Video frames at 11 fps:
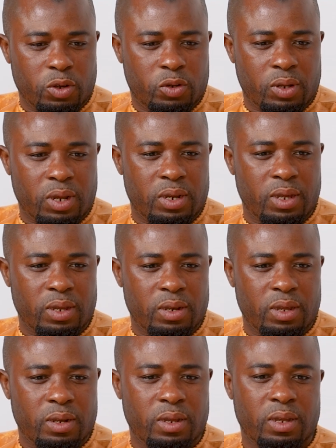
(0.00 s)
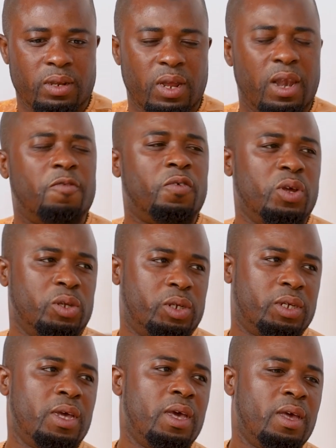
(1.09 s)
to make sure that they
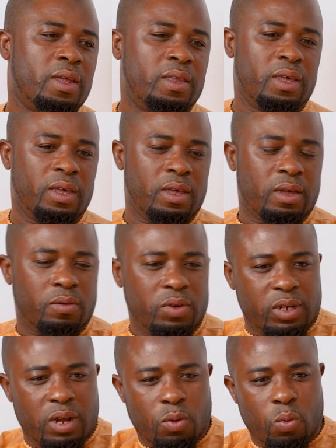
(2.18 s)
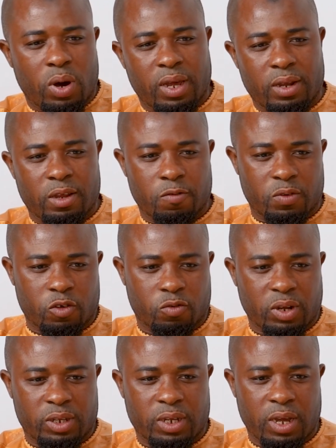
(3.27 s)
leverage the regional-wide
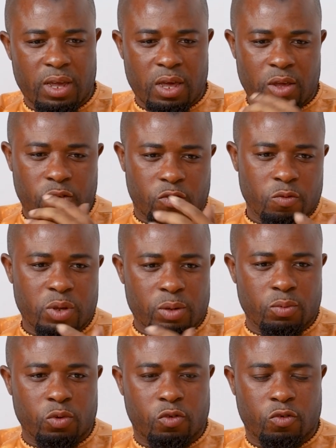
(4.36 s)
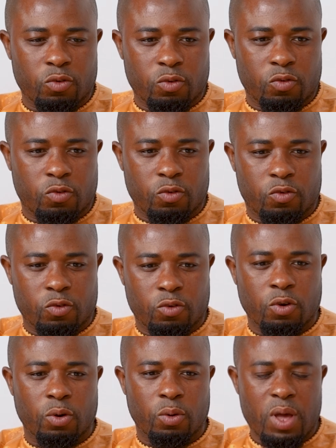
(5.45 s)
infrastructure to be able to
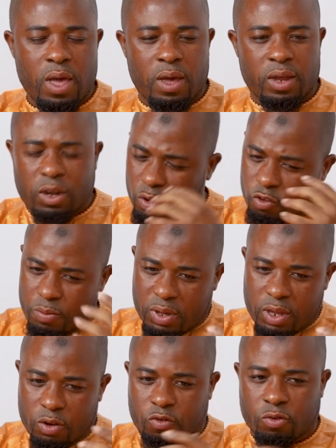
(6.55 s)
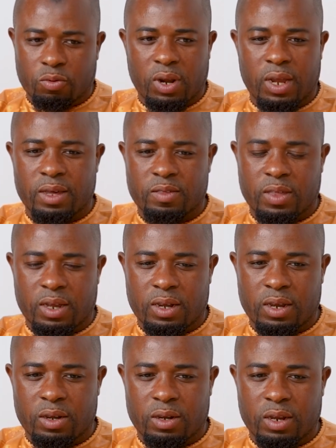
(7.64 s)
grow. And they're also beginning to realize
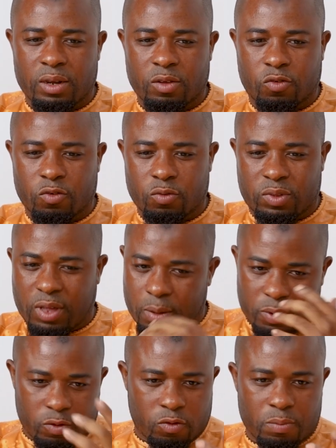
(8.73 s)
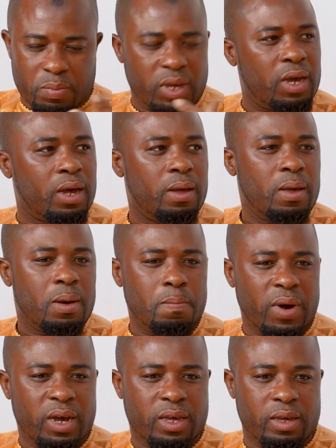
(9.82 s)
that they need to tap into a bigger
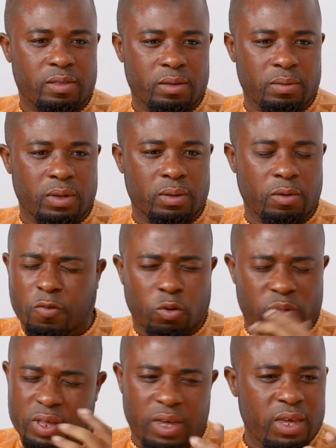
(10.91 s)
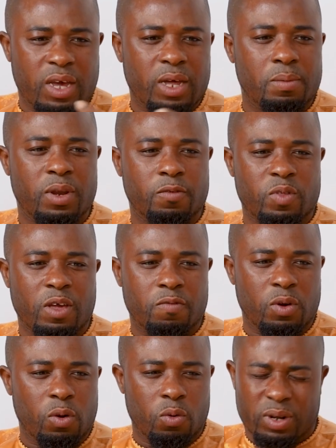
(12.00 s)
market. Of course, their income levels are
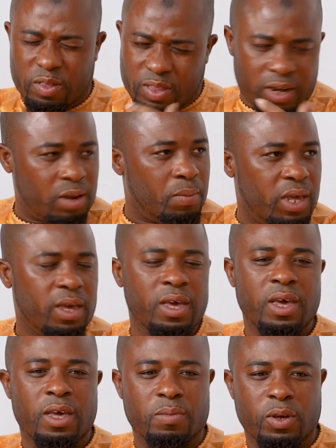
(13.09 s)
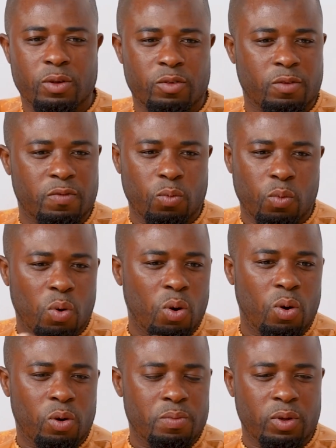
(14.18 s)
very low, understandably, because of the
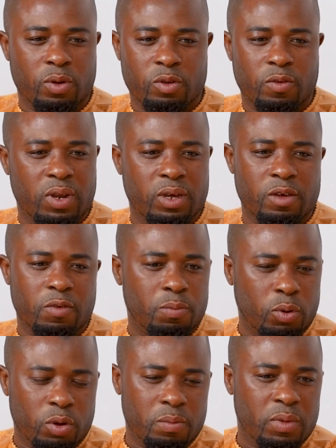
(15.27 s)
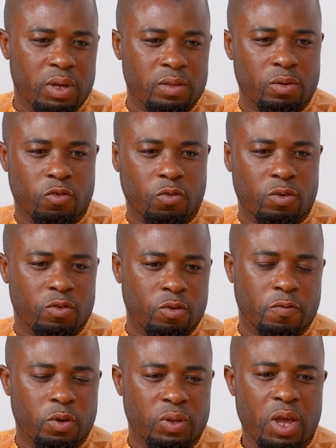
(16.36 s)
war, because of lack of employment, and so on and
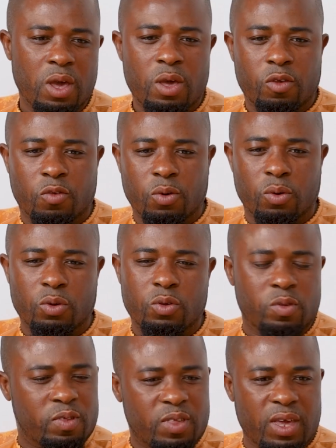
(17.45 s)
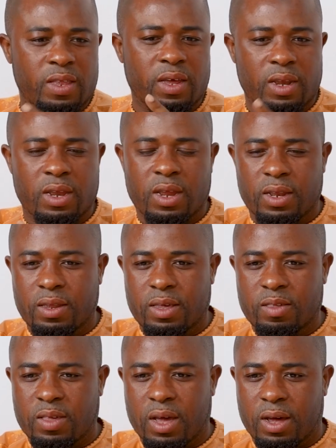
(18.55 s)
so forth. So you see that
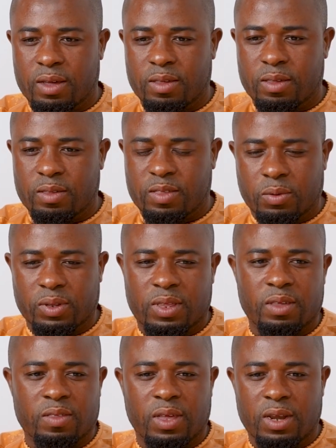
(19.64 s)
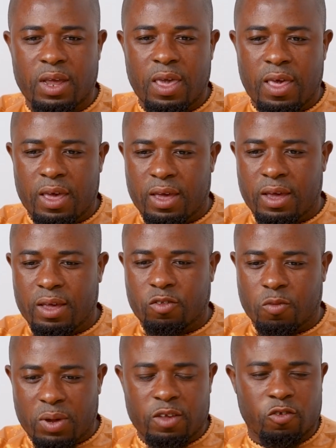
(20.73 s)
these are some of the things that
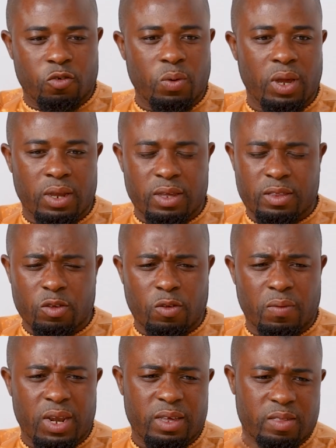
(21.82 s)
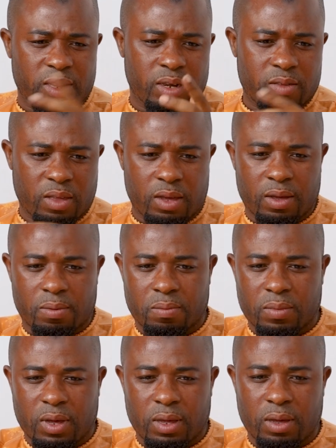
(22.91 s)
Somalia is doing. In terms of lessons,
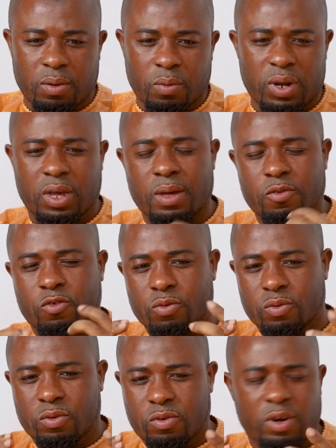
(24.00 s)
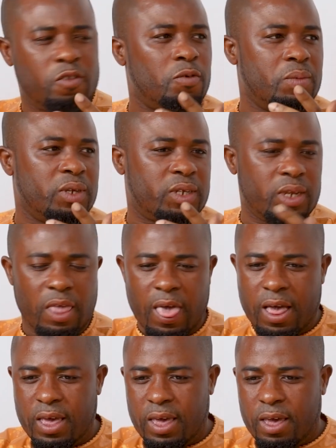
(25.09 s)
when it comes to transformation
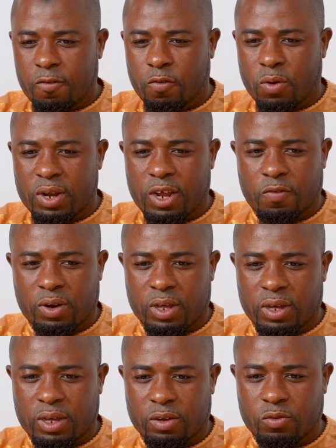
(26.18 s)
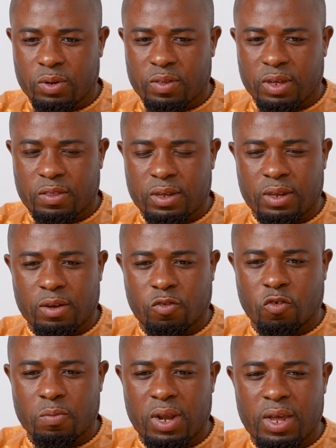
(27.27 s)
for other African countries, I think that
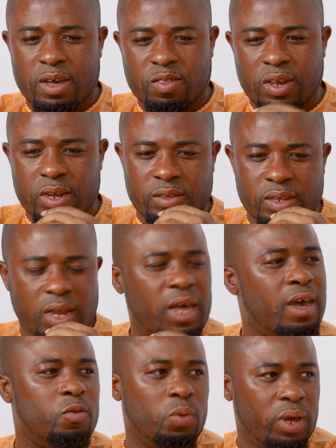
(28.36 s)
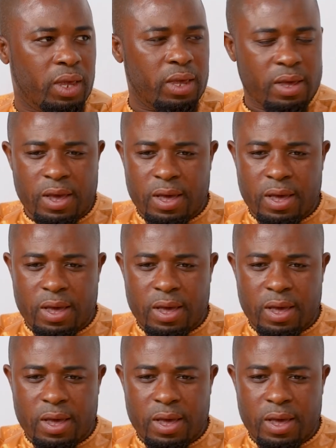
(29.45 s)
Somalia has learned it the hard way.